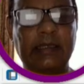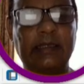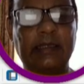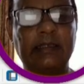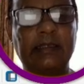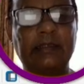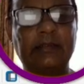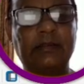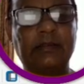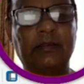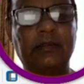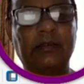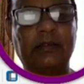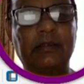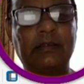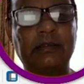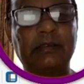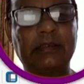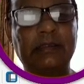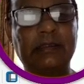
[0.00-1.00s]

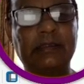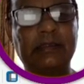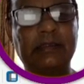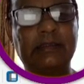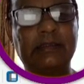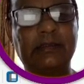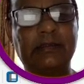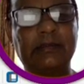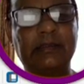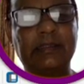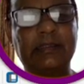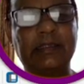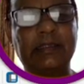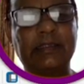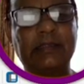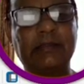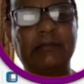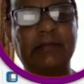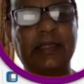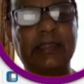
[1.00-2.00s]
so this
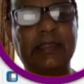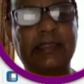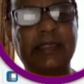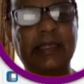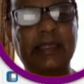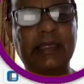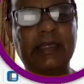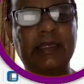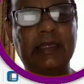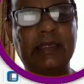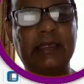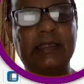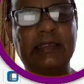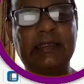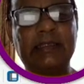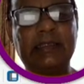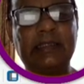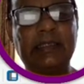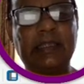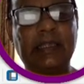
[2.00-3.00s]
is one thing.
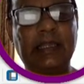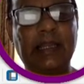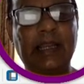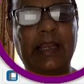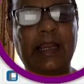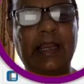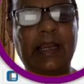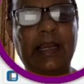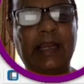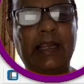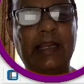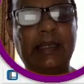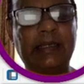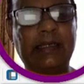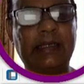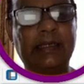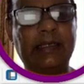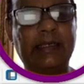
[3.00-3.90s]
And